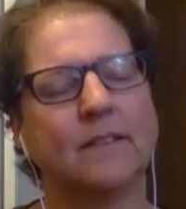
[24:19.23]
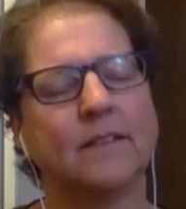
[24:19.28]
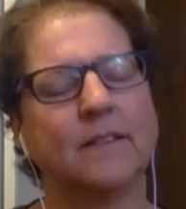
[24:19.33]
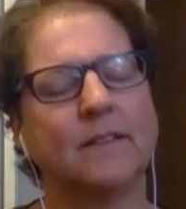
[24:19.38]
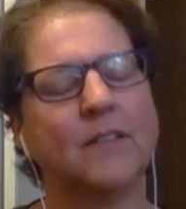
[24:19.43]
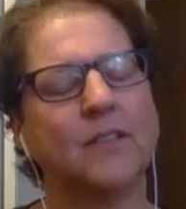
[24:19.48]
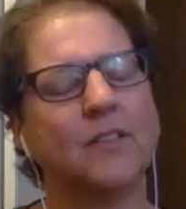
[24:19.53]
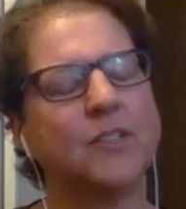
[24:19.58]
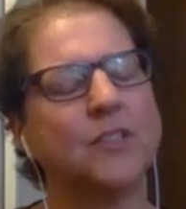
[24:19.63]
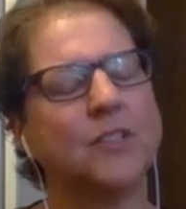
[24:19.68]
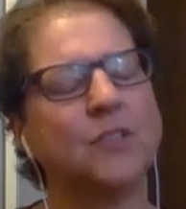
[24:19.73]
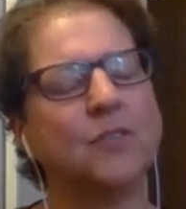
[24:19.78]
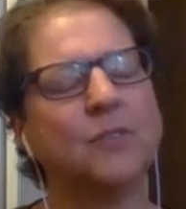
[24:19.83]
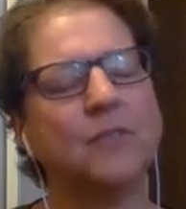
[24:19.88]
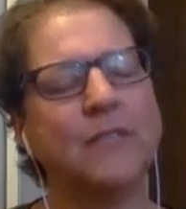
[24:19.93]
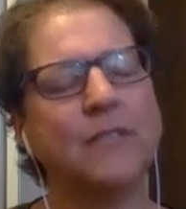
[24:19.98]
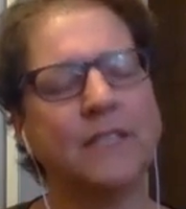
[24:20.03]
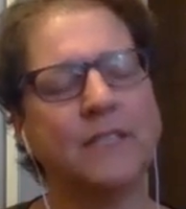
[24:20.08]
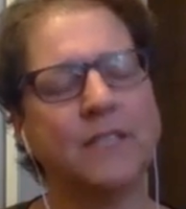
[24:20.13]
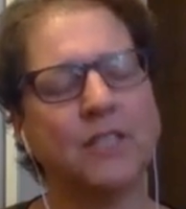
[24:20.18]
and there's no
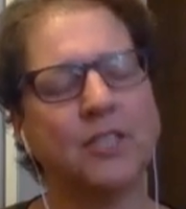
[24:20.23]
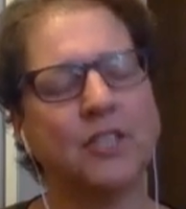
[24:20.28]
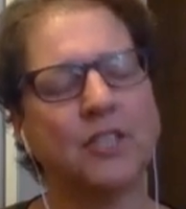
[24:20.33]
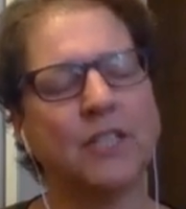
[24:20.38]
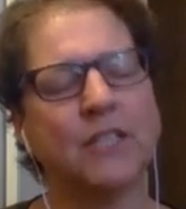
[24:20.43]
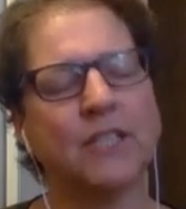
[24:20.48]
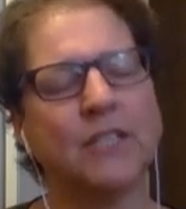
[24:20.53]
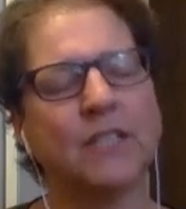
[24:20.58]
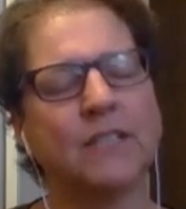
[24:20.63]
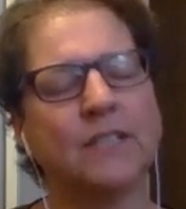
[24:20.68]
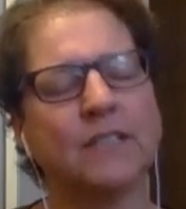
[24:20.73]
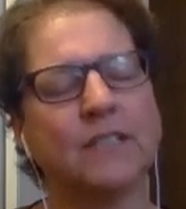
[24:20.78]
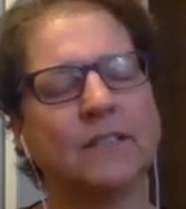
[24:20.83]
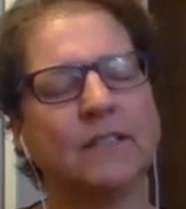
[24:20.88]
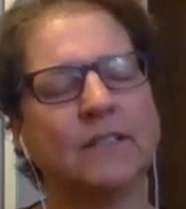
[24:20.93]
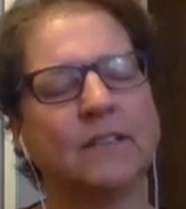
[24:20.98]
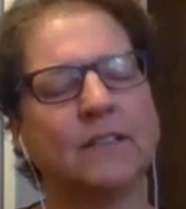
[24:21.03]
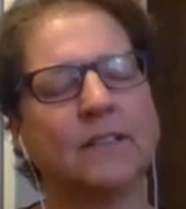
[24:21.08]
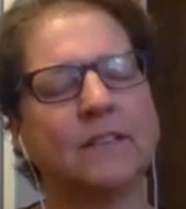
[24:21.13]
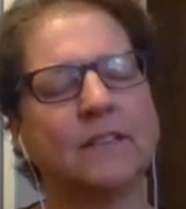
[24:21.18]
need to judge it,
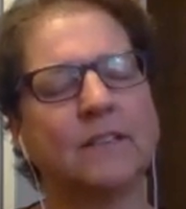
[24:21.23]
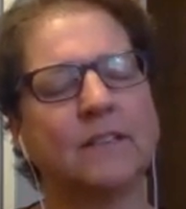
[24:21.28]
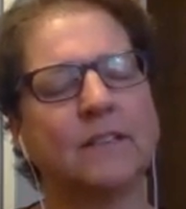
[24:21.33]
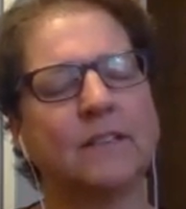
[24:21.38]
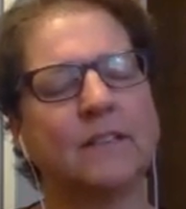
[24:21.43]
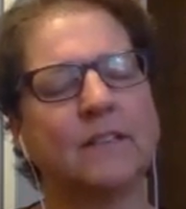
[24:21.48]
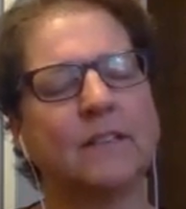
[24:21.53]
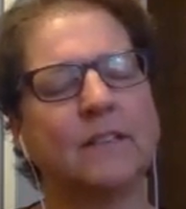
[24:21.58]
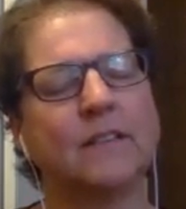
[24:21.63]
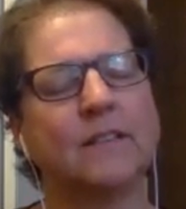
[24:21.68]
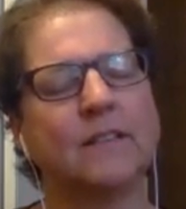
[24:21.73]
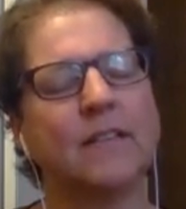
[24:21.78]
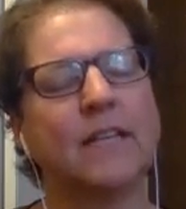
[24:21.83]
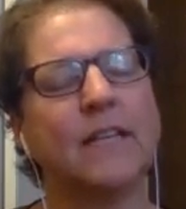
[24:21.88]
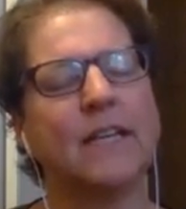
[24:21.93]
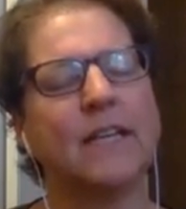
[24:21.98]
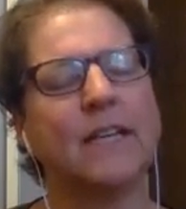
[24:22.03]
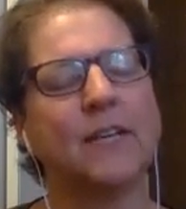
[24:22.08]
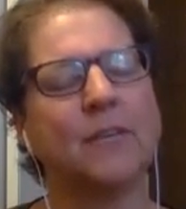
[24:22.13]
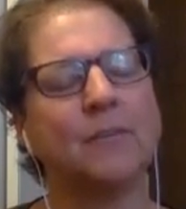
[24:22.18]
that
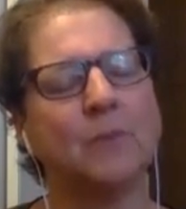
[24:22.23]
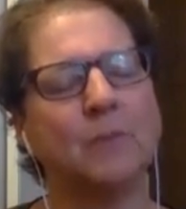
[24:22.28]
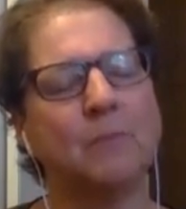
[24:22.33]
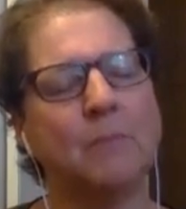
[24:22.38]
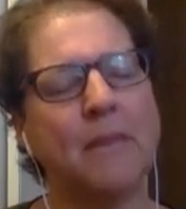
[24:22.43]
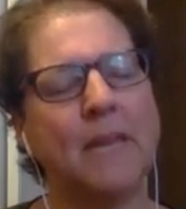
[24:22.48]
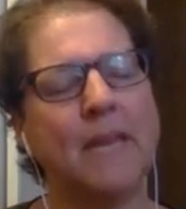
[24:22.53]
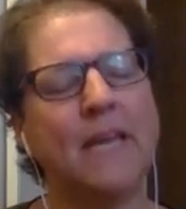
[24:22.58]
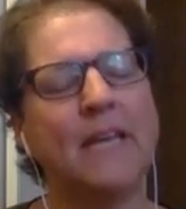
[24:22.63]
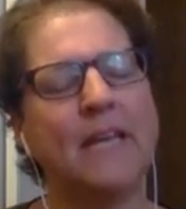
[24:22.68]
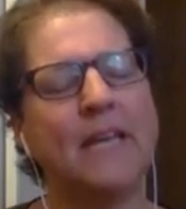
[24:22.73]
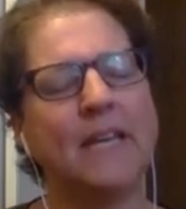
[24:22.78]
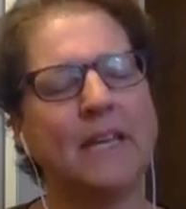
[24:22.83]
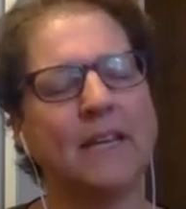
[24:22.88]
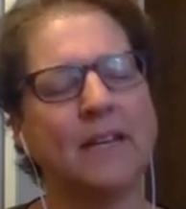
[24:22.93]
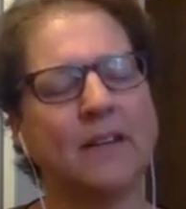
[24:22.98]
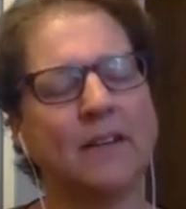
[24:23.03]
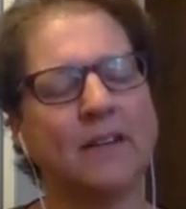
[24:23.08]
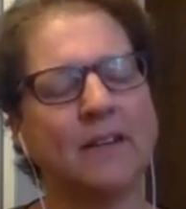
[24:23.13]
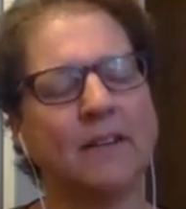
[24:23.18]
it can remain
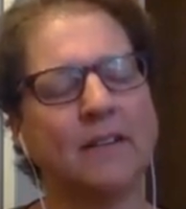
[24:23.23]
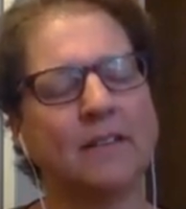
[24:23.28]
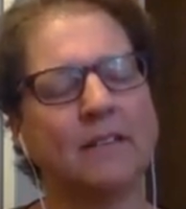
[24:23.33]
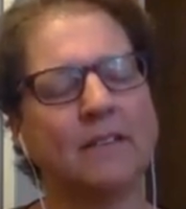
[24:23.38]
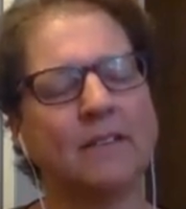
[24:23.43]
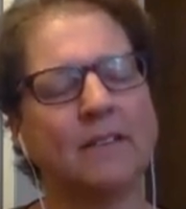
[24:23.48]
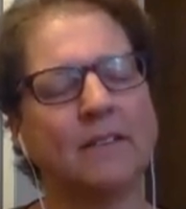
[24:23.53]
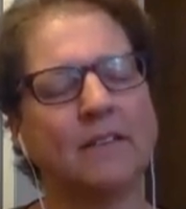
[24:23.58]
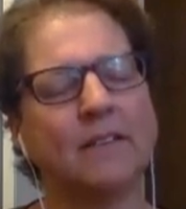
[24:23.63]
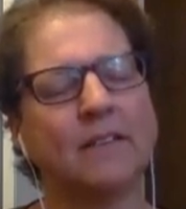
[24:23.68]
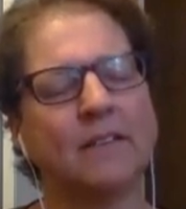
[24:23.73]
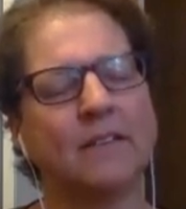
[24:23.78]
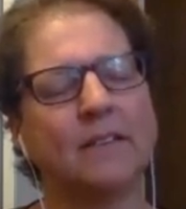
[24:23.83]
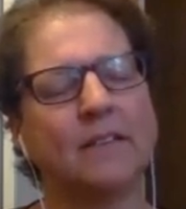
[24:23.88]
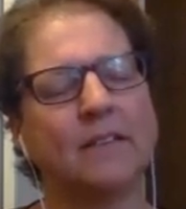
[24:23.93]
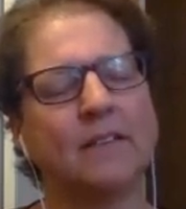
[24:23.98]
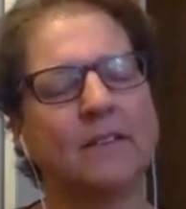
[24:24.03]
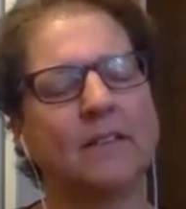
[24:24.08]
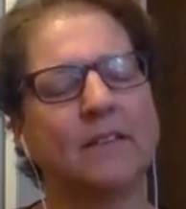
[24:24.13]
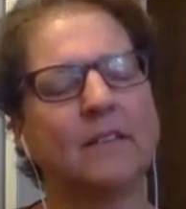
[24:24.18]
here
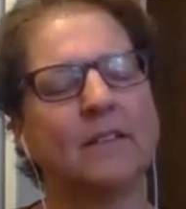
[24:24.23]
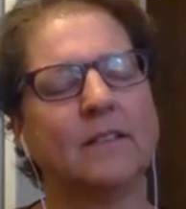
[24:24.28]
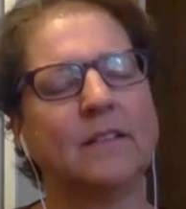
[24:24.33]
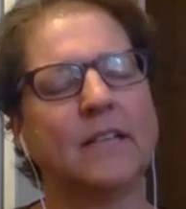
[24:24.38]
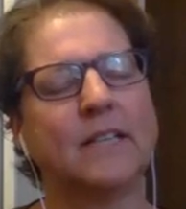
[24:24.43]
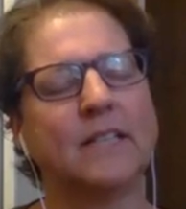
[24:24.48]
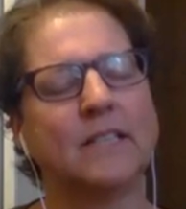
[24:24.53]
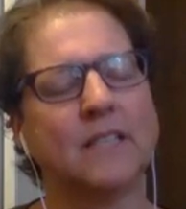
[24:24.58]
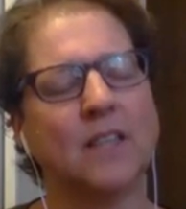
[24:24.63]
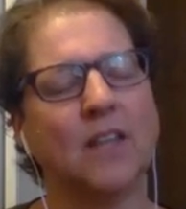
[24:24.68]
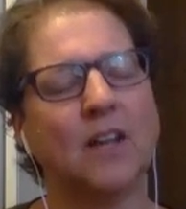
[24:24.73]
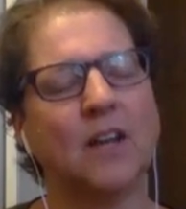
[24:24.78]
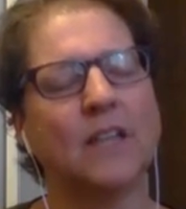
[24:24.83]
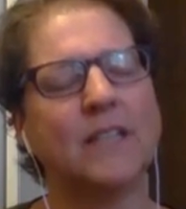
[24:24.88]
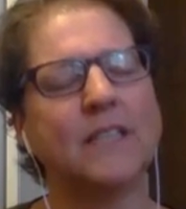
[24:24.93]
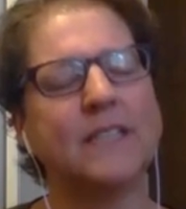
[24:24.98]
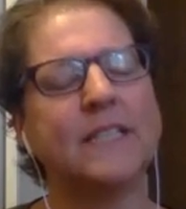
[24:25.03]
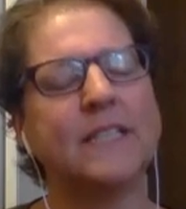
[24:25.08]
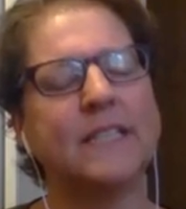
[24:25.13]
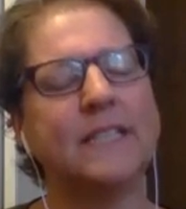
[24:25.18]
as long
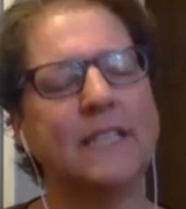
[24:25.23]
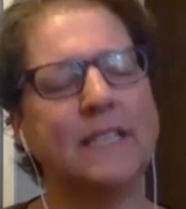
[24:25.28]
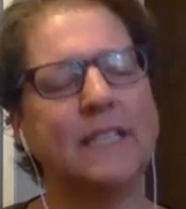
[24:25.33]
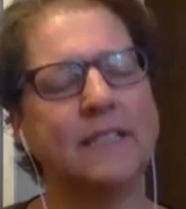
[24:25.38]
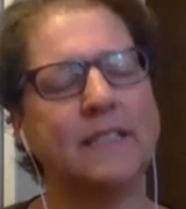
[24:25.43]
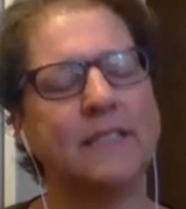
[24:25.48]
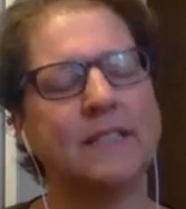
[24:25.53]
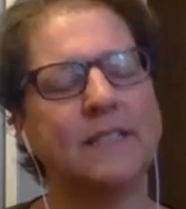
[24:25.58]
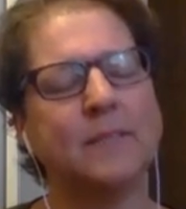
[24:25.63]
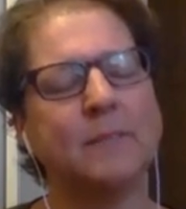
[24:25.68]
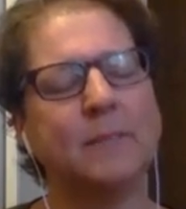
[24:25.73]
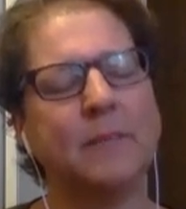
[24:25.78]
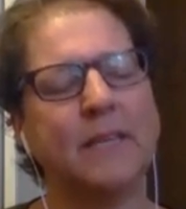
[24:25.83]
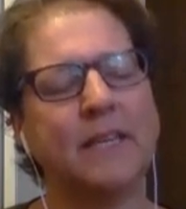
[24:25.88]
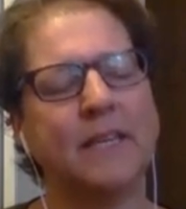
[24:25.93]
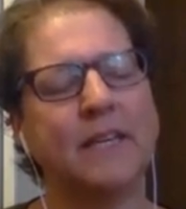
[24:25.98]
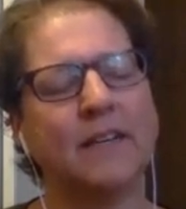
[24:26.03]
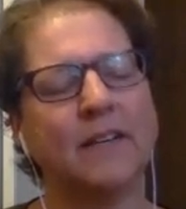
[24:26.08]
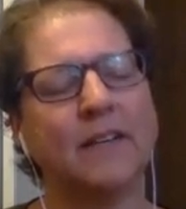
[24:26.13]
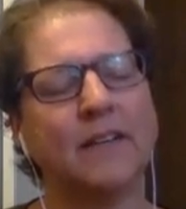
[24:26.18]
as it needs to
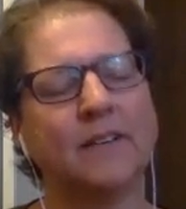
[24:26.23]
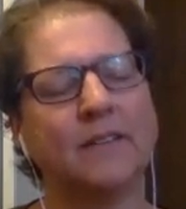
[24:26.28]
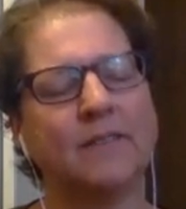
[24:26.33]
be here.